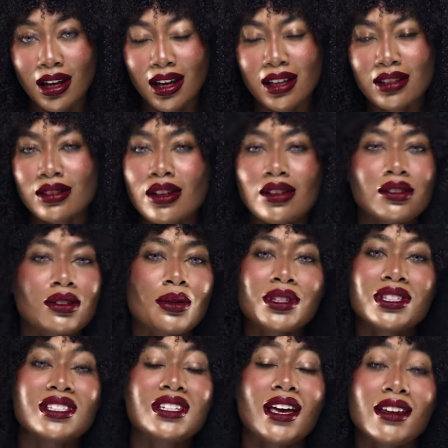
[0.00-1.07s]
it's also a
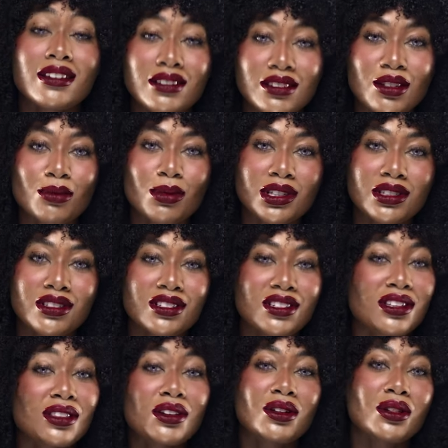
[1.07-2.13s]
testament to
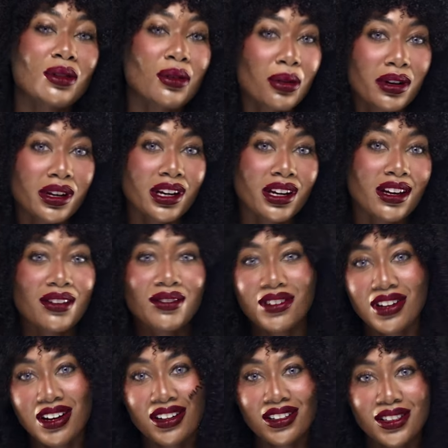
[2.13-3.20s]
the glory of
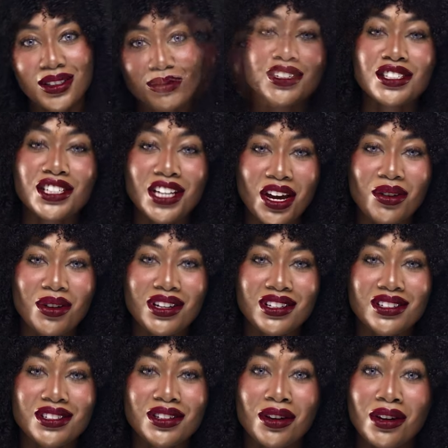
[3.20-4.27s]
God.
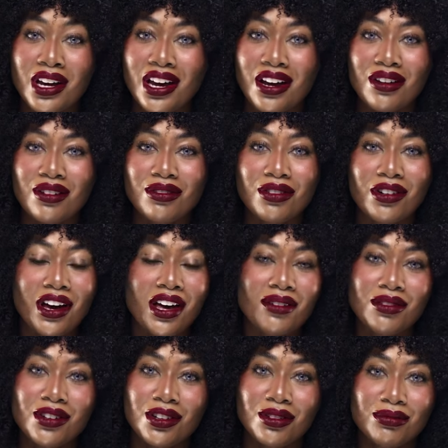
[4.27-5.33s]
Cherish your hair
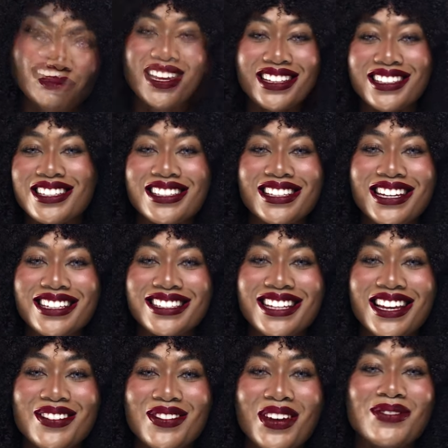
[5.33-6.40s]
forever. Until next
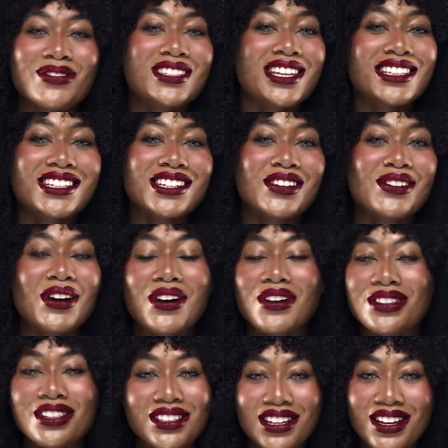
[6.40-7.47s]
time, I'm sending you all
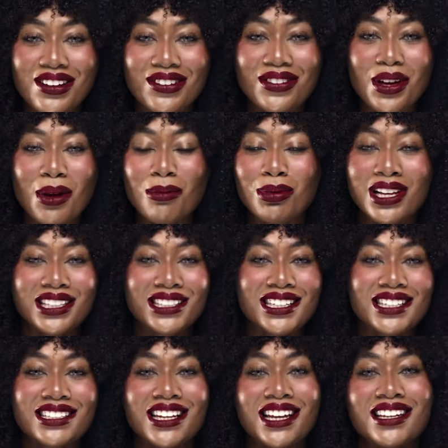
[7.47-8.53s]
the love,
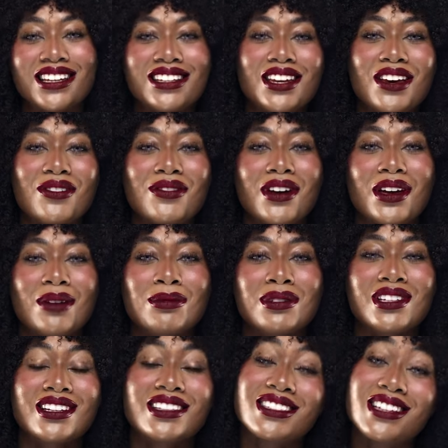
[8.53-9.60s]
blessings, and good hair vibes.
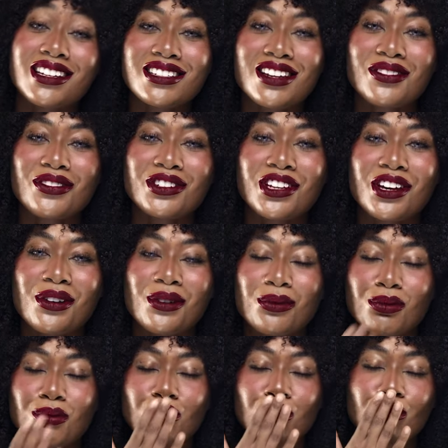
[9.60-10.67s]
Ta-ta for
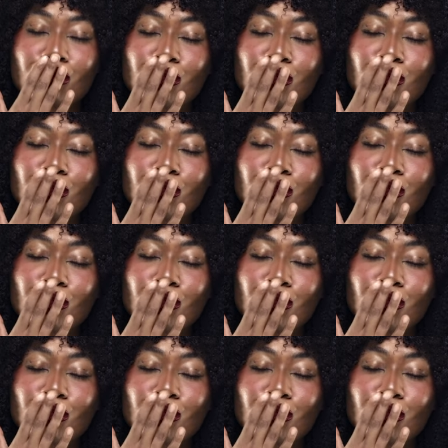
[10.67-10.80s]
now.